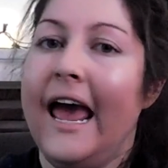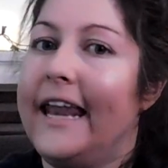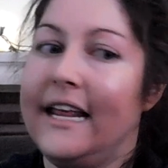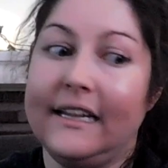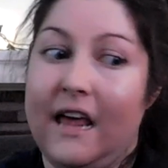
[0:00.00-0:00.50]
and
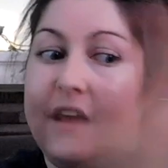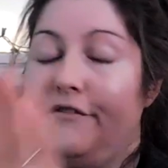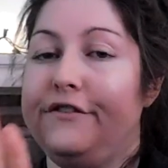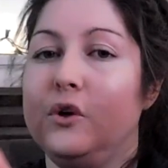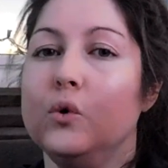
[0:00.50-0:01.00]
it like
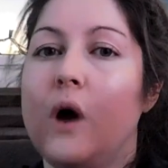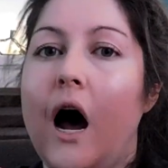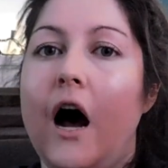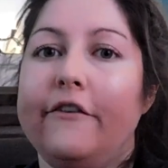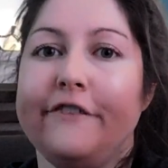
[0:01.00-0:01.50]
flew
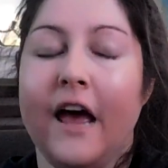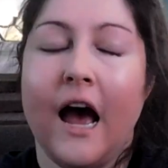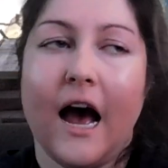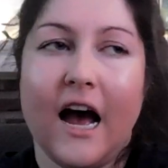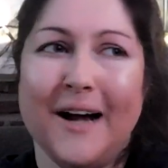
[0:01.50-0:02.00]
off.
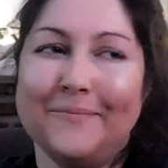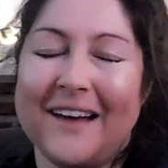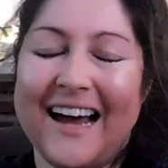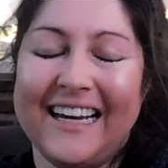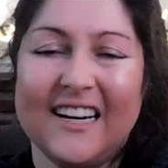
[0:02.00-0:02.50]

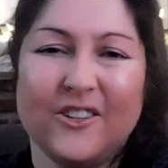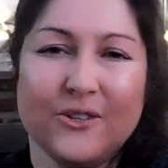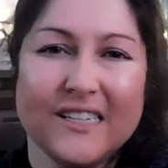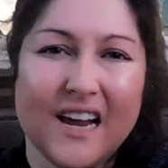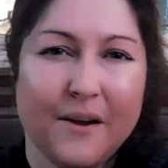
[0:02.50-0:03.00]
I can
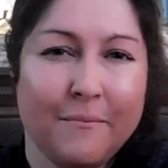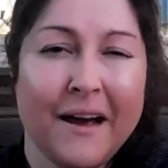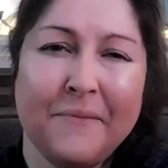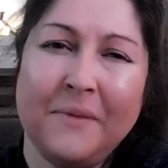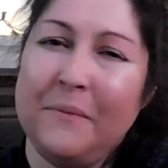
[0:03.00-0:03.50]
understand it
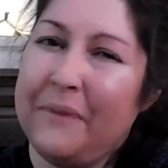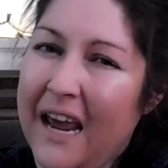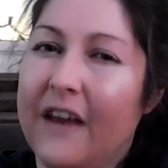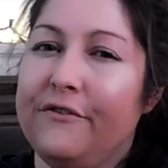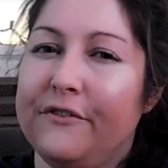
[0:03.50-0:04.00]
might be
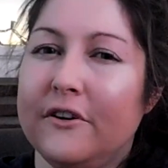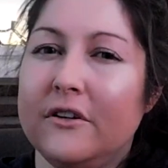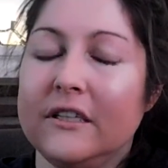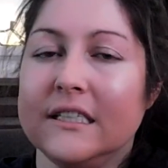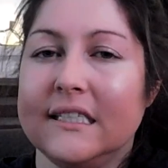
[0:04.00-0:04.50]

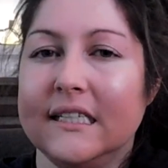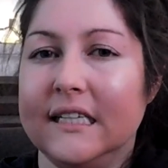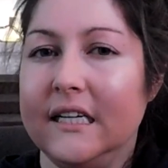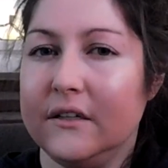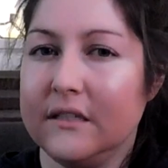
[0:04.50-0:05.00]
painful because the
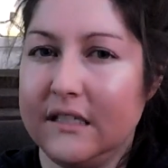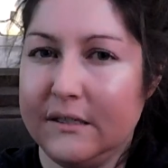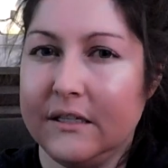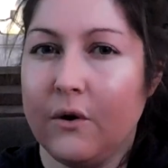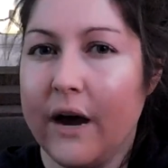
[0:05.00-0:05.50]
needle
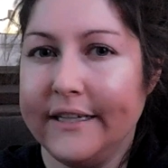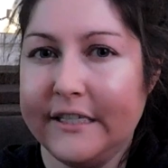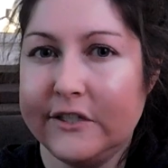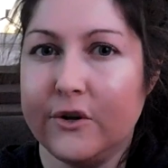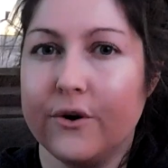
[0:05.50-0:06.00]
is quite
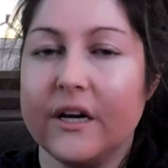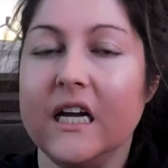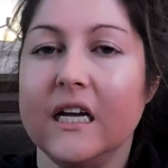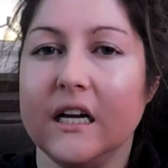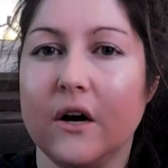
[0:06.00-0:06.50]
sturdy
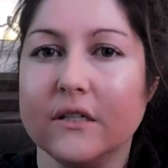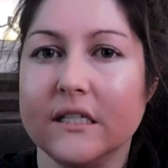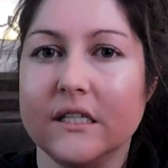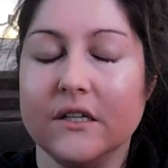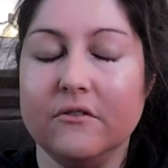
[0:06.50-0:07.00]
and it goes
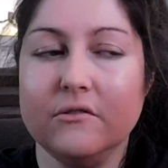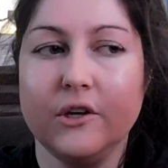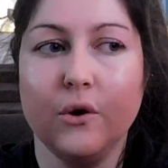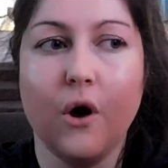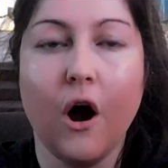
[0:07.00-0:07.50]
into
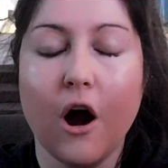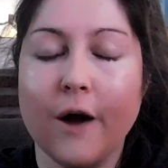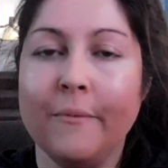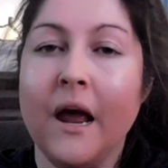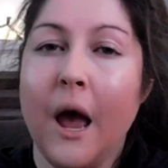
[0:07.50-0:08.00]
your
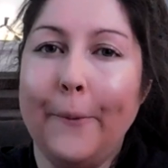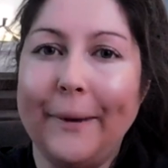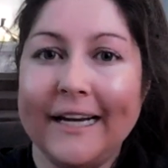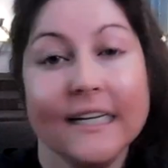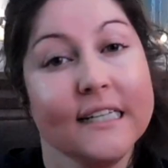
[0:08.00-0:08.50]
arm,
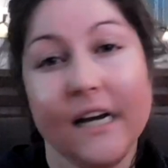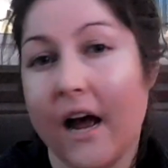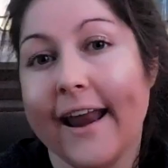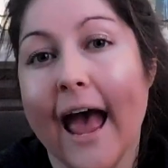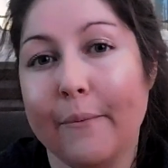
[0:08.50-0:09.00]
but it did
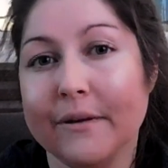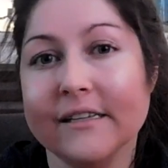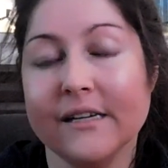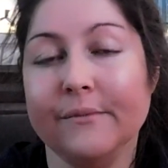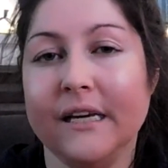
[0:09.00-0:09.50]
not happen
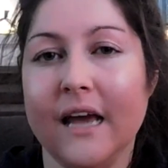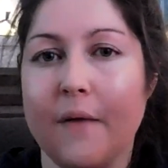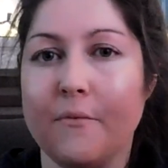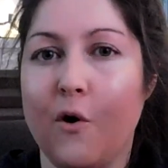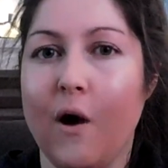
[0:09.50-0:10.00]
to me.
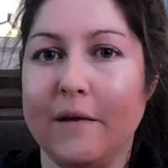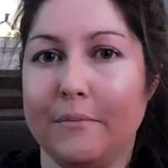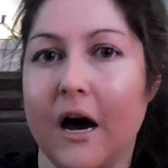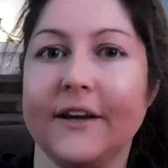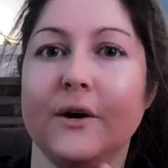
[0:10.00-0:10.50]
I'm quite
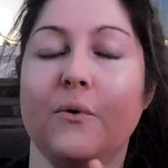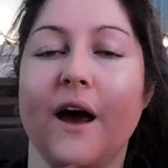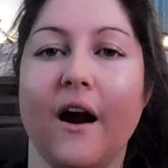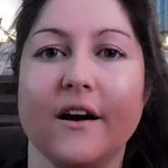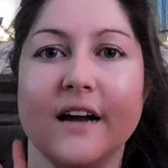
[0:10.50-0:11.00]
body
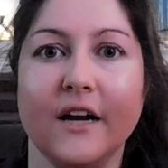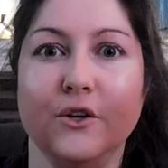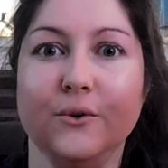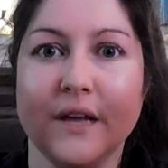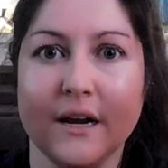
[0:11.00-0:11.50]
aware and I
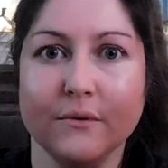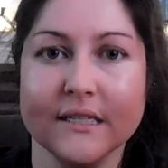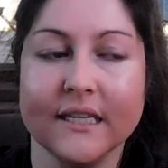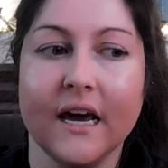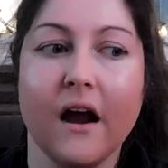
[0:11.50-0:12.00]
knew that it was
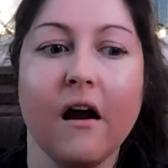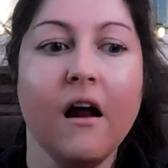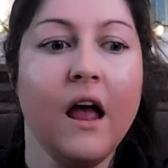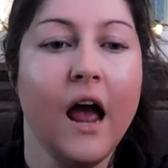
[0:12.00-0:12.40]
there,